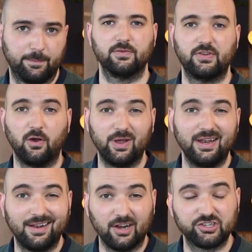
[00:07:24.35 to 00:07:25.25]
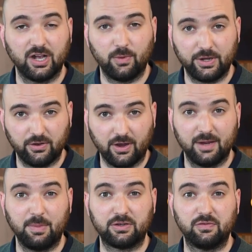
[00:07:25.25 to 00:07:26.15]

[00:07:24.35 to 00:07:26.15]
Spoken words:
So in a nutshell, when you're talking about